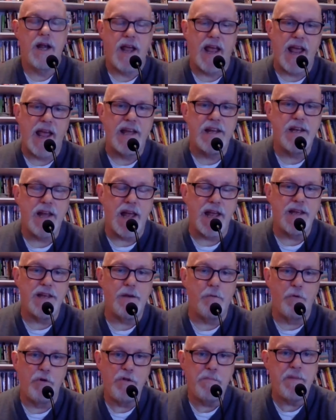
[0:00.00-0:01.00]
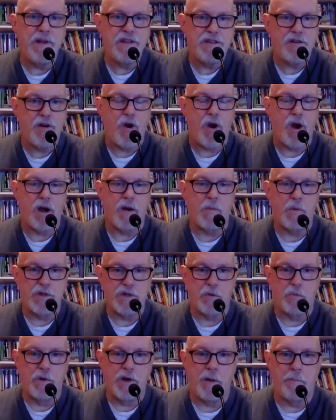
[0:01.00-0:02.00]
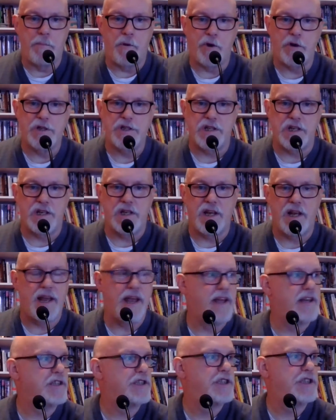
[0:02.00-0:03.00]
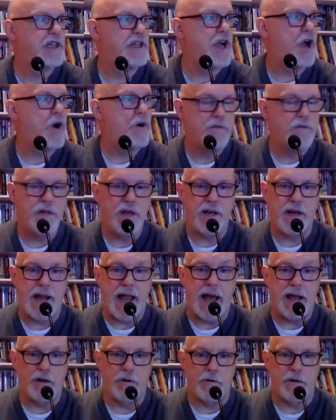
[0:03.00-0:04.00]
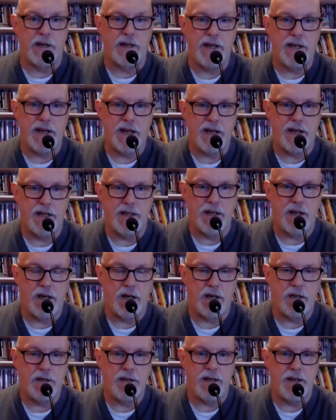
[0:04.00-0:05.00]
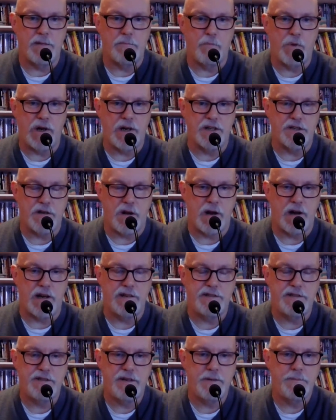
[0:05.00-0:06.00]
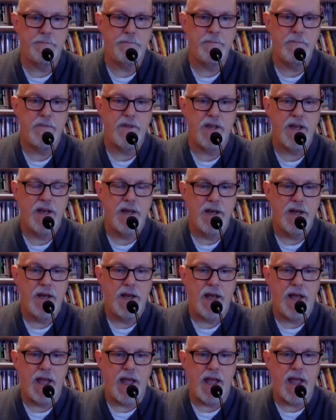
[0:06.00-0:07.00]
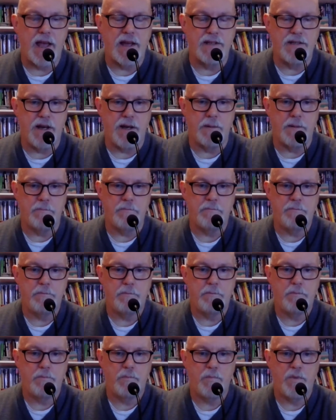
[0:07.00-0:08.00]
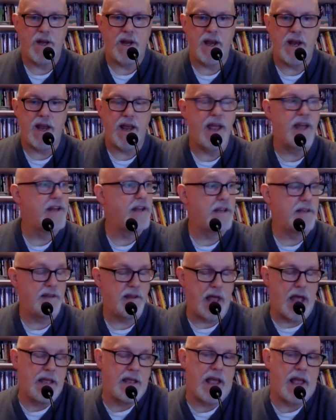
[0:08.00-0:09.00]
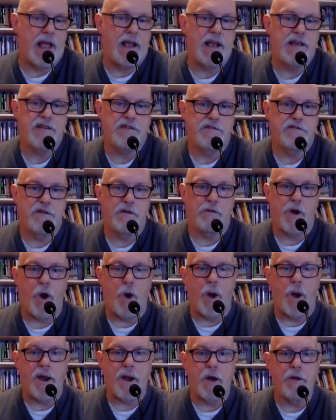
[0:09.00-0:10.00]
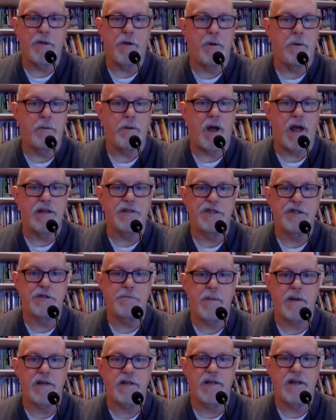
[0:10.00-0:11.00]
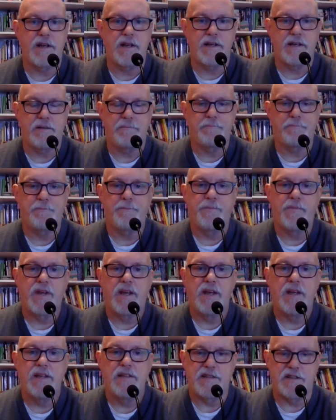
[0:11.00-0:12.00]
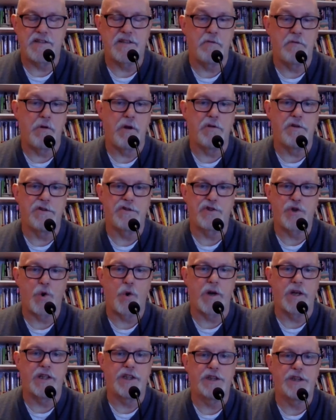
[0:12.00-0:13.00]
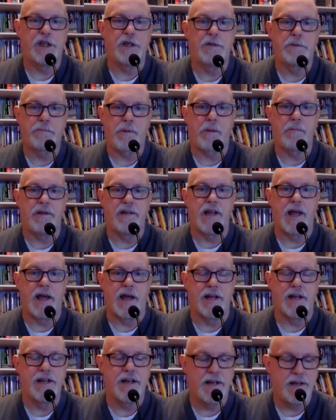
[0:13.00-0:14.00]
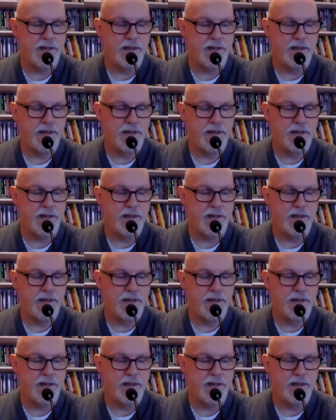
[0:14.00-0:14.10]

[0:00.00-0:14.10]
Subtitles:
And Ruth Benzikar was a real person, and she owned a gallery in Buenos Aires. And it I guess it's still going, although I suspect since he wrote the story, she's probably dead.